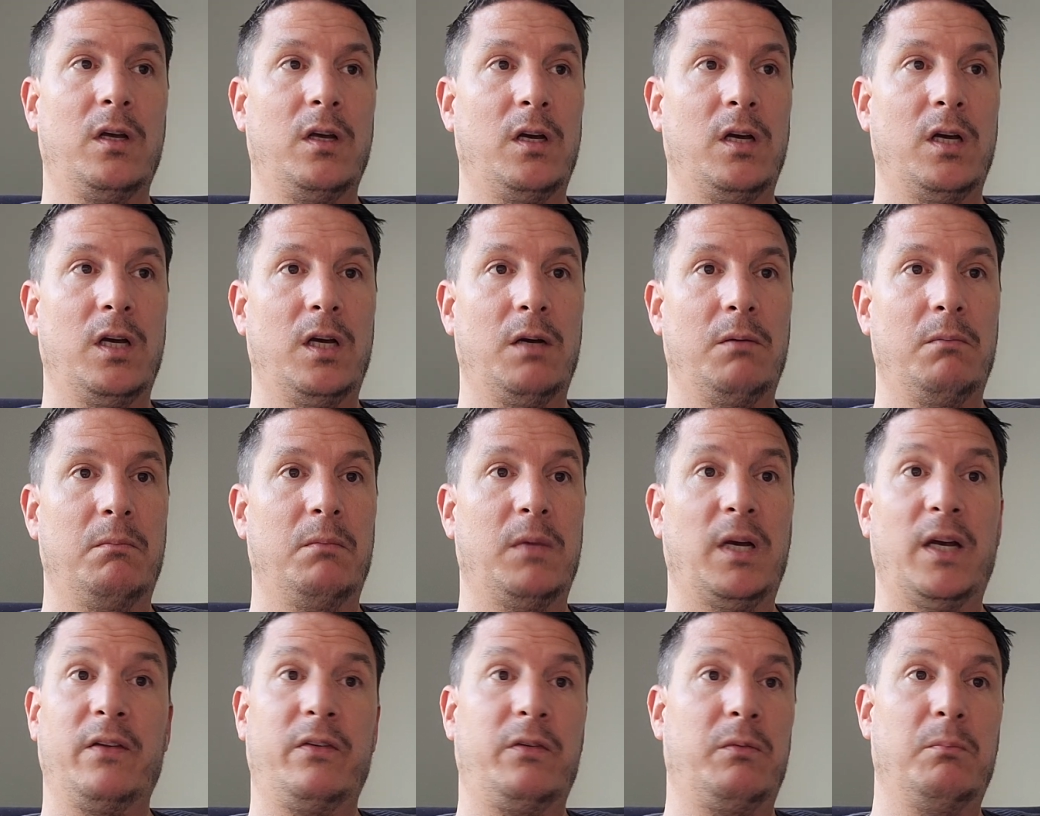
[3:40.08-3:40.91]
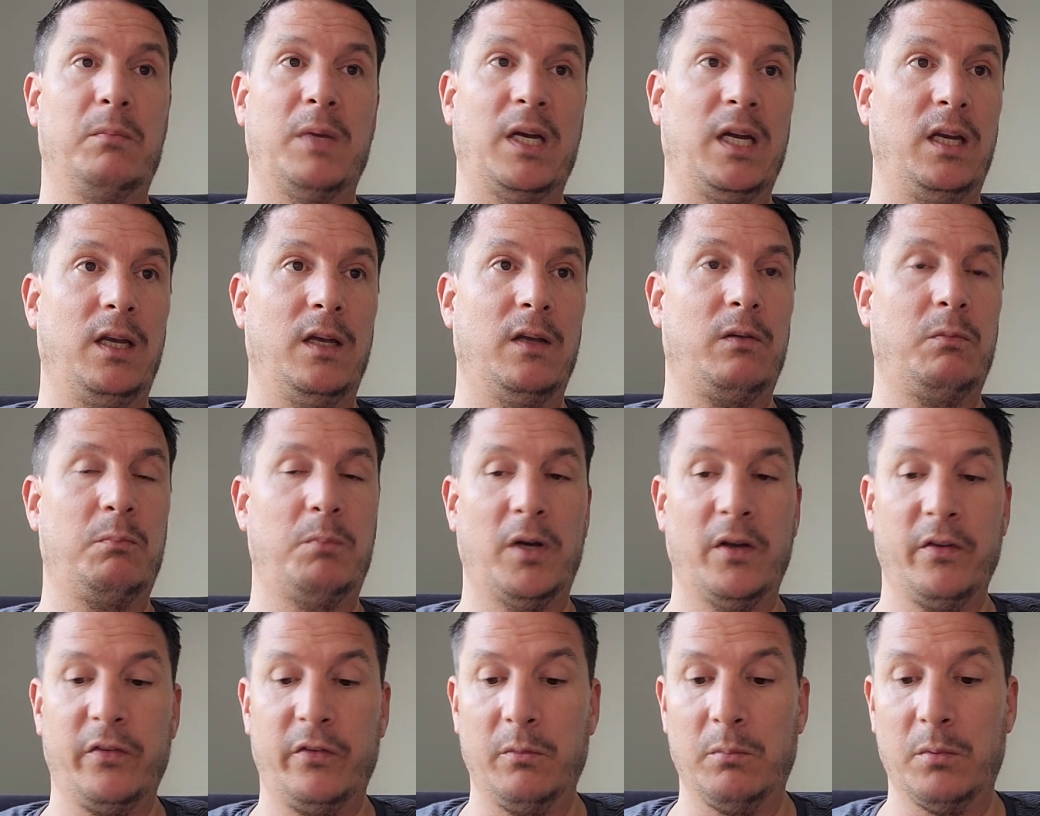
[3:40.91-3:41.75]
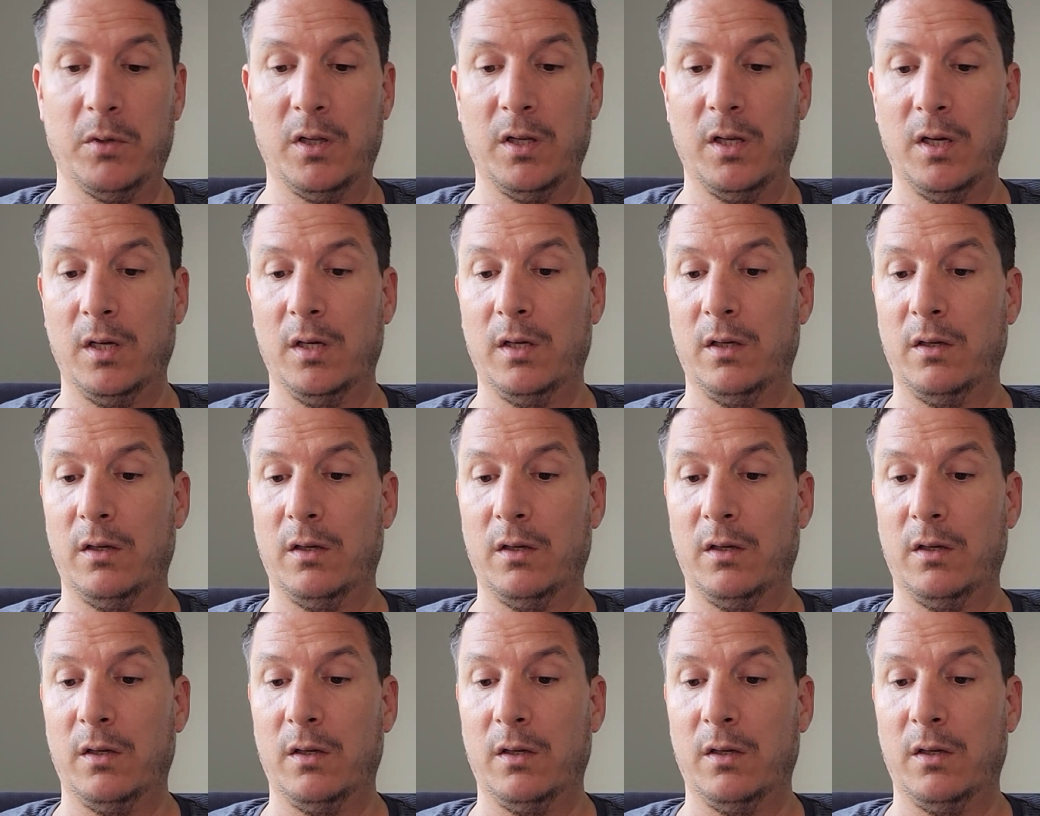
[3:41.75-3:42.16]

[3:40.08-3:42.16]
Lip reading: as many as possible.